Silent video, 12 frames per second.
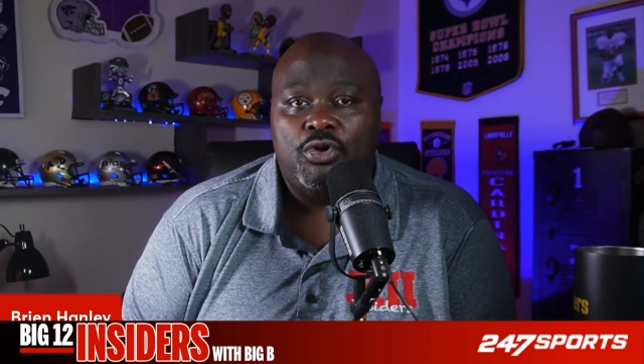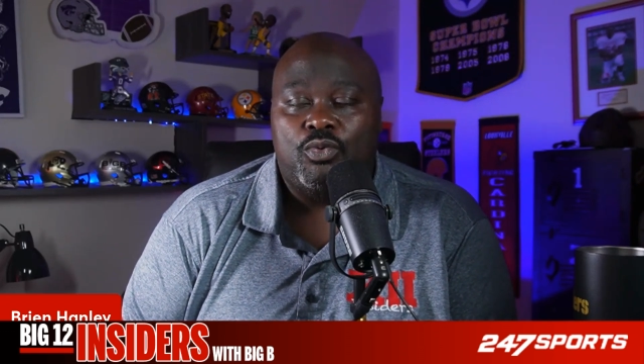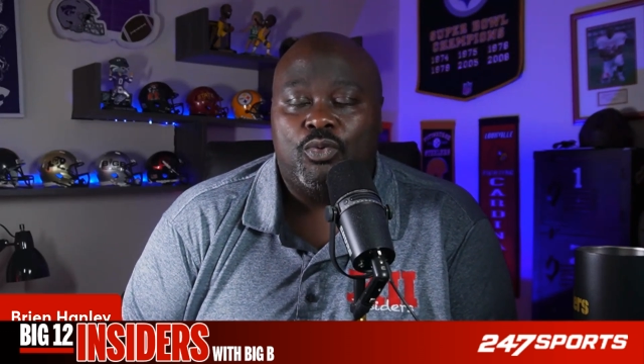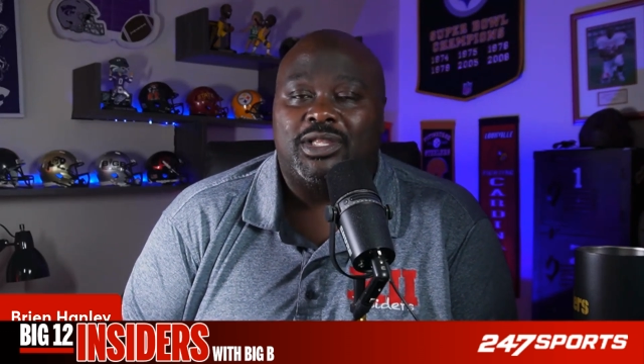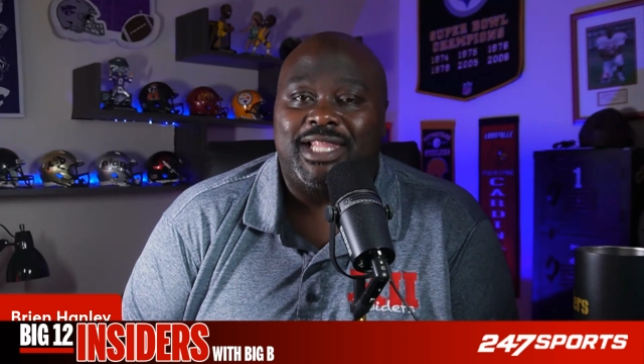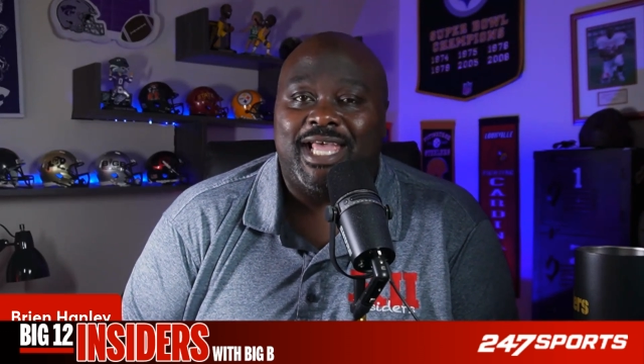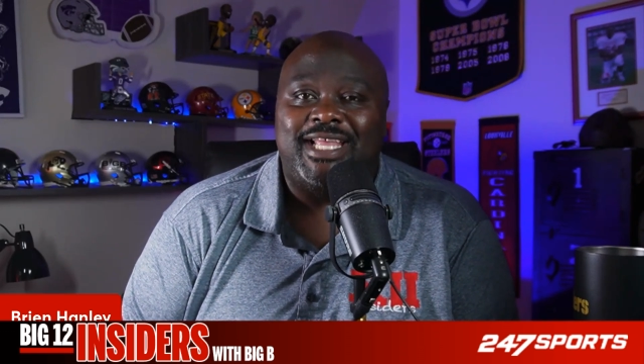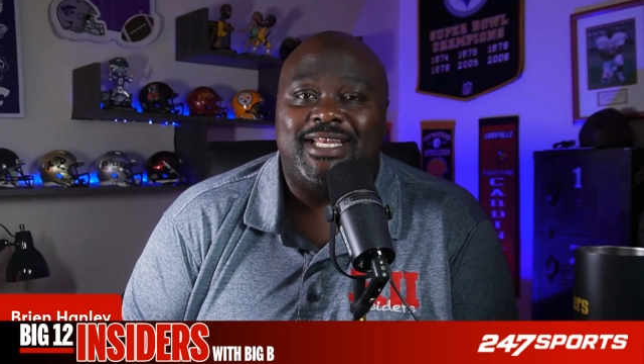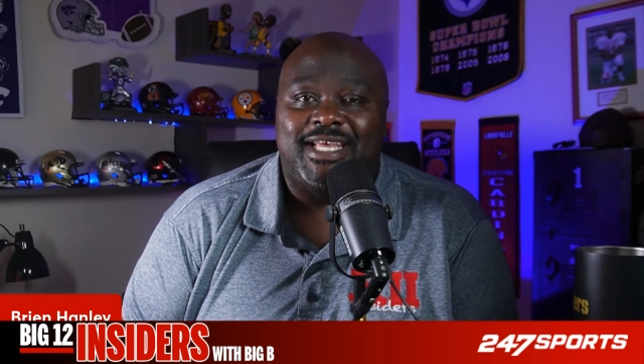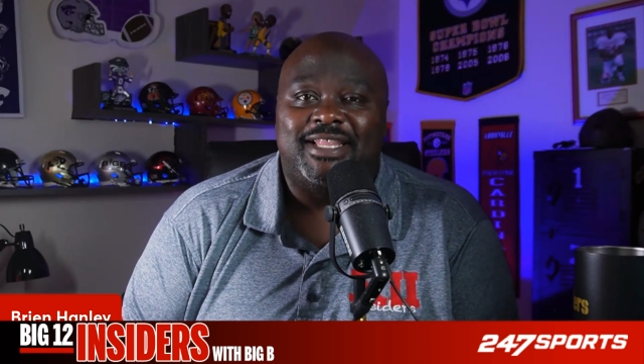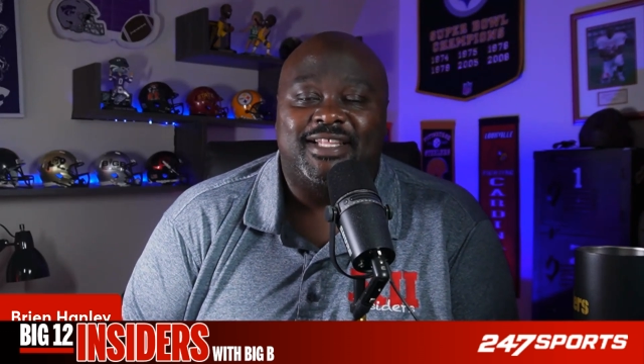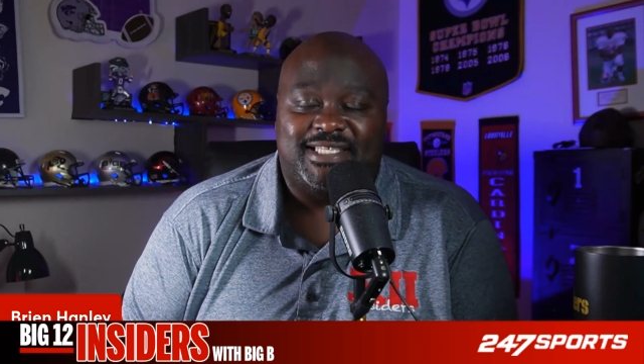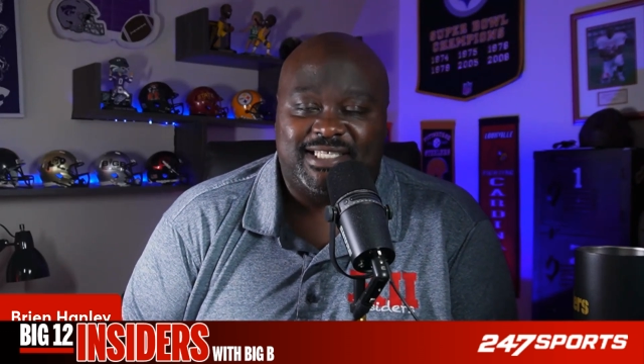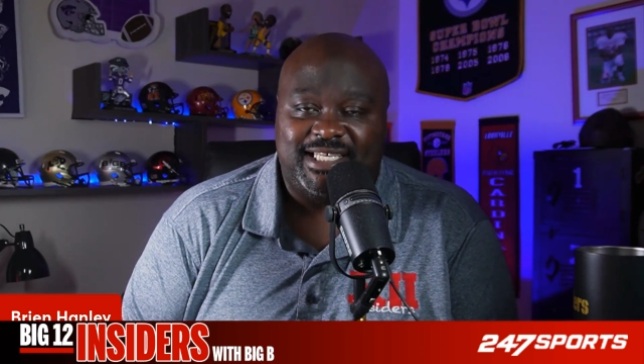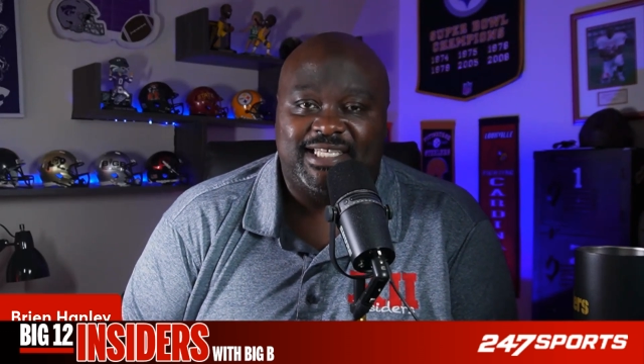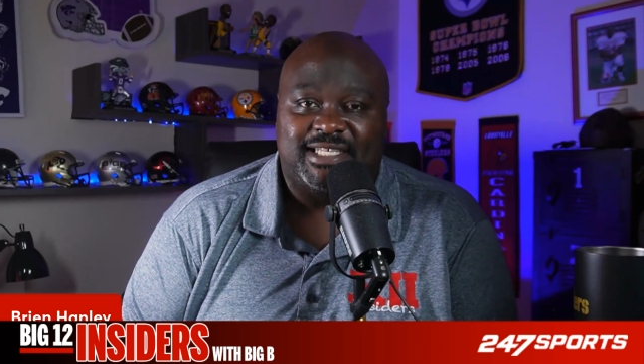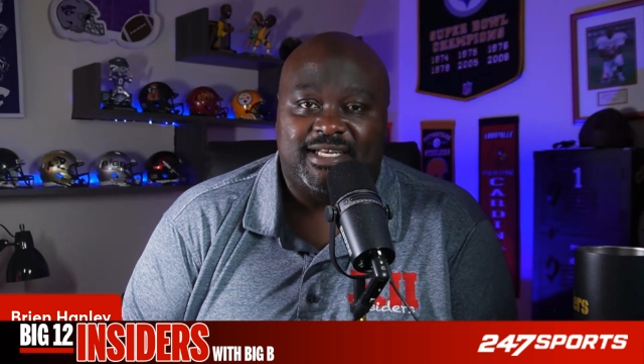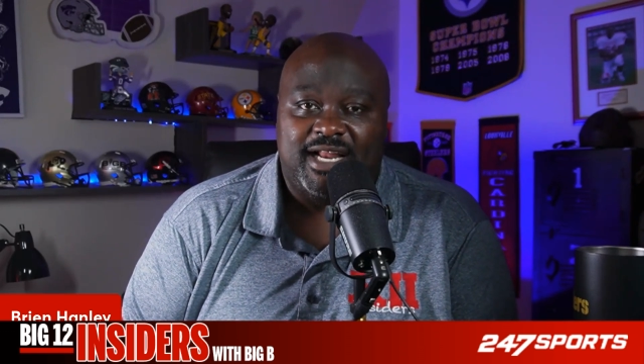we're late in the
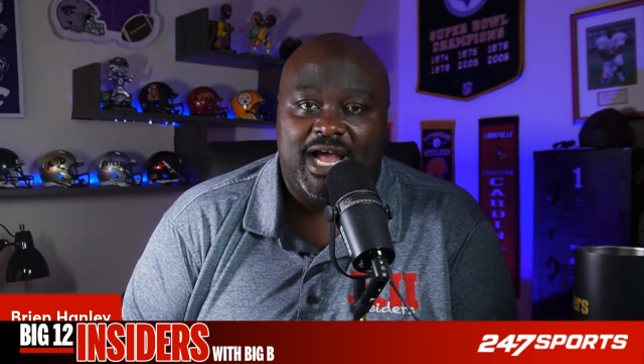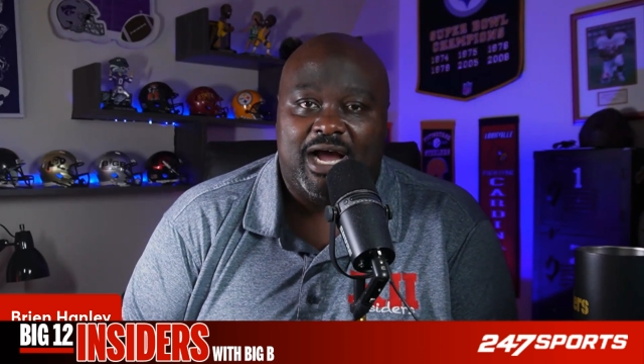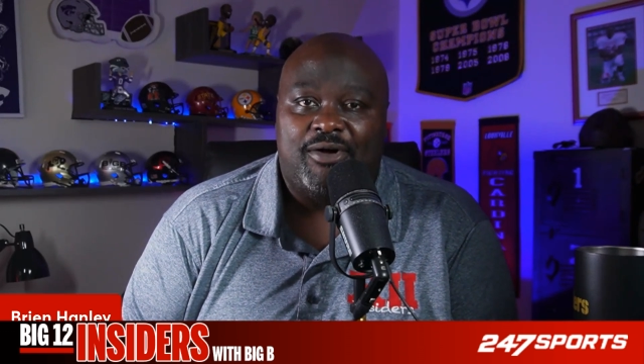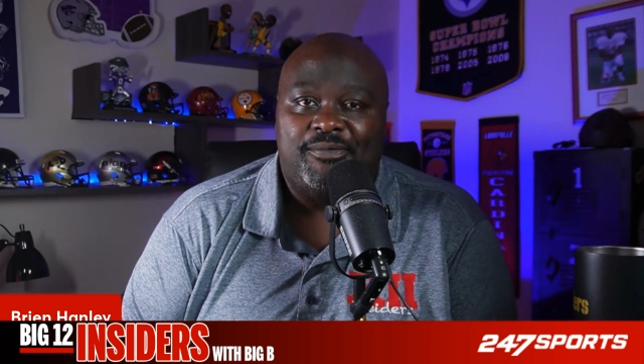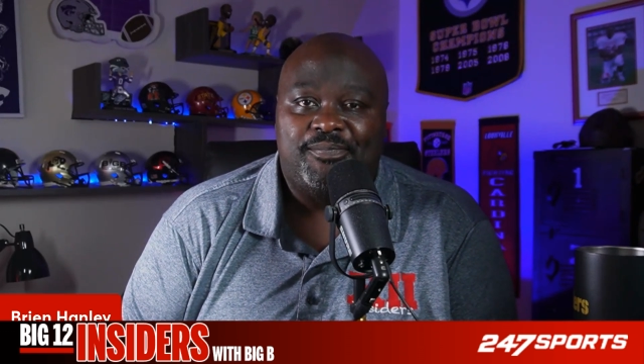season now,